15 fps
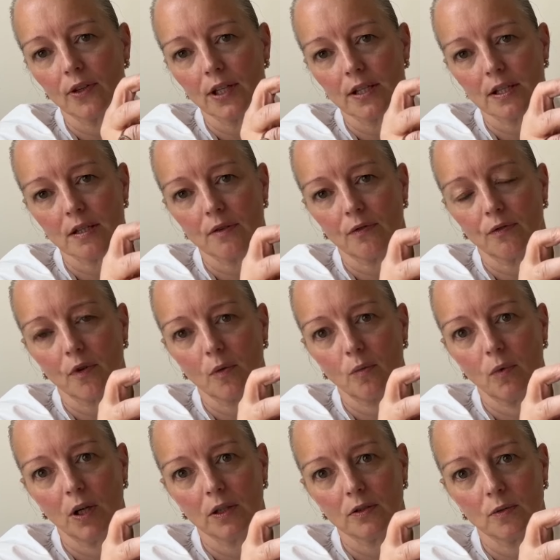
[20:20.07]
this
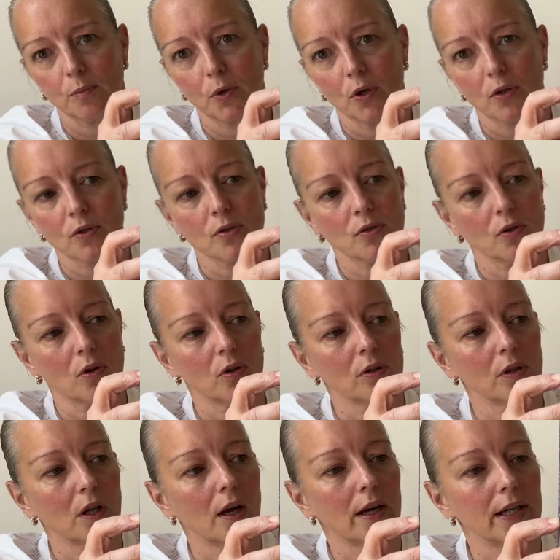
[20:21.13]
from World of Books
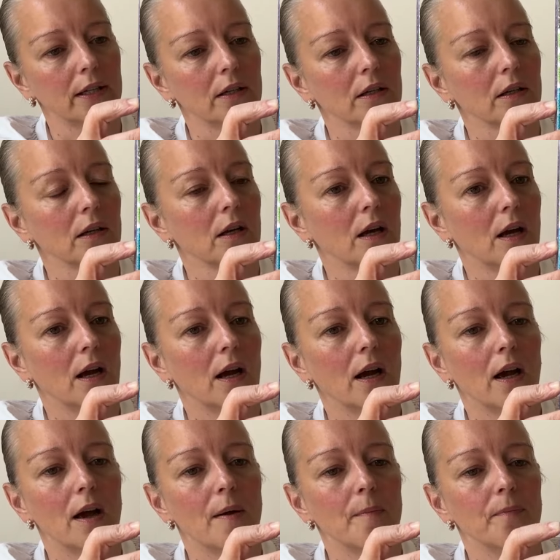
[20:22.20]
online,
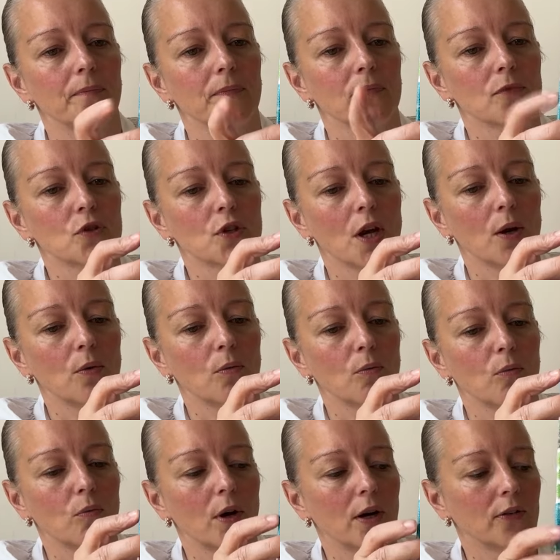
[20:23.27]
so
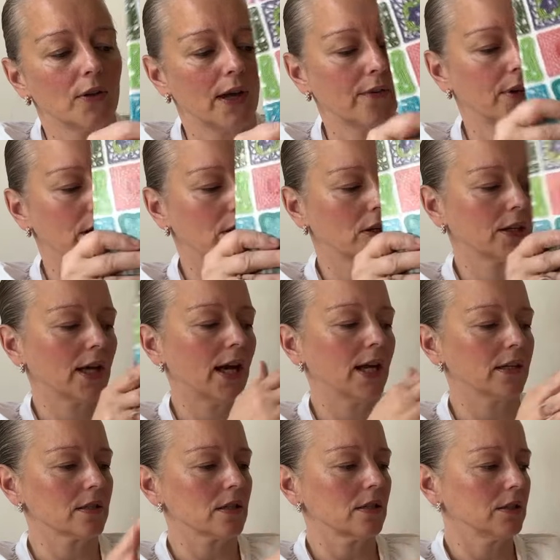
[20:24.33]
worth having a look
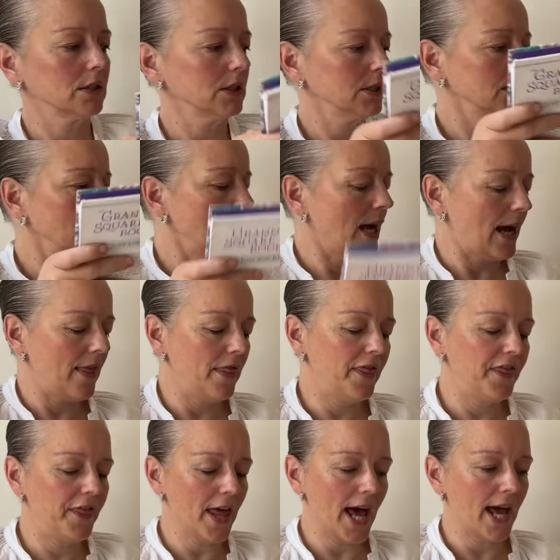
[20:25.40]
at.
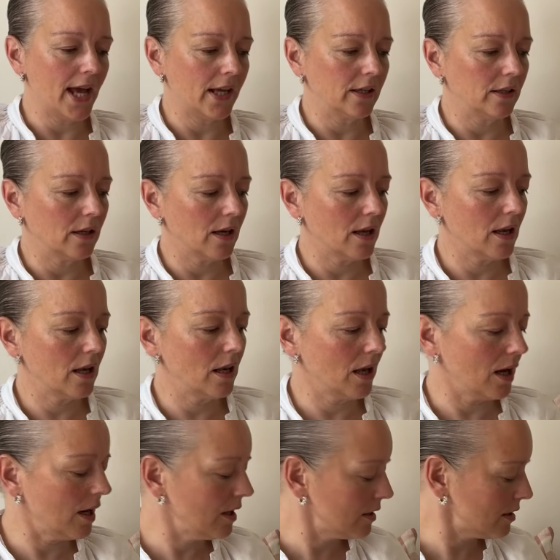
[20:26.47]
And then
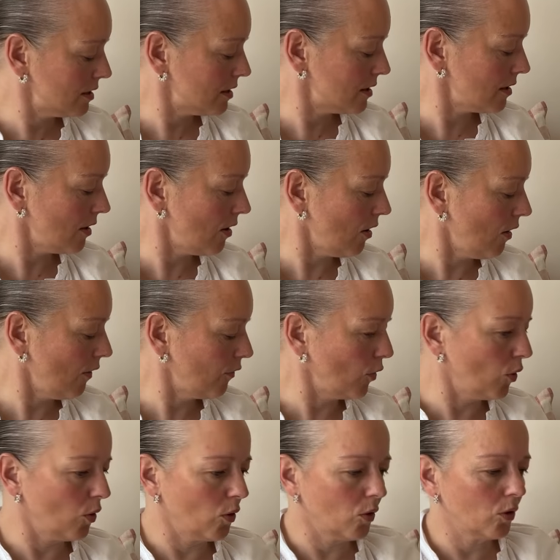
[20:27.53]
last of
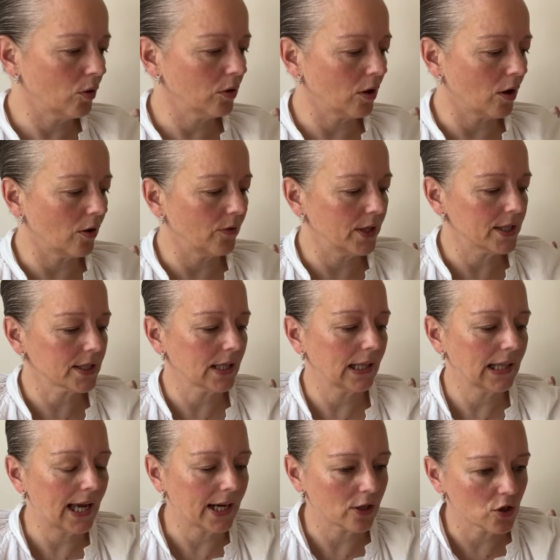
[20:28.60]
all on this
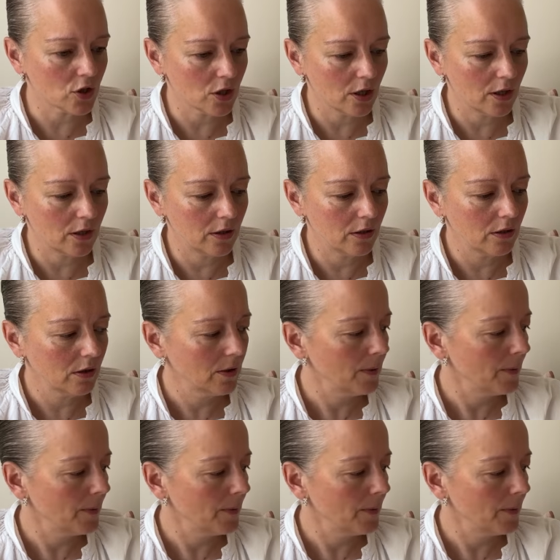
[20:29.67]
collection,